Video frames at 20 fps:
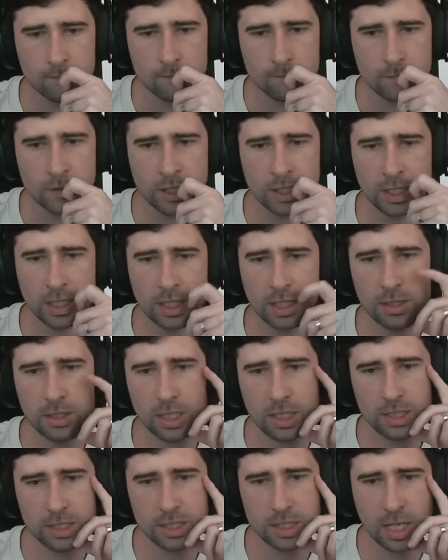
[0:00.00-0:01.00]
I think
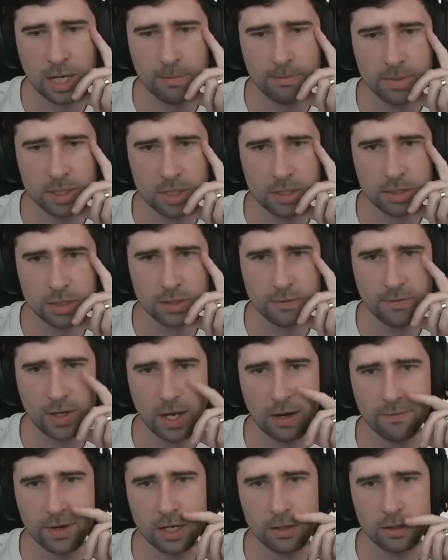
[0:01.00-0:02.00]
he snapped because of
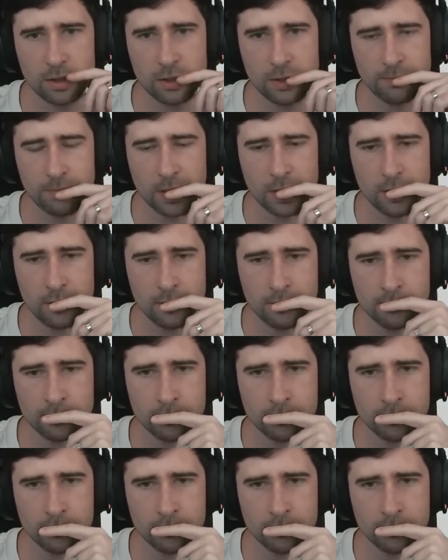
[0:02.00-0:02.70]
our Valkyrie play.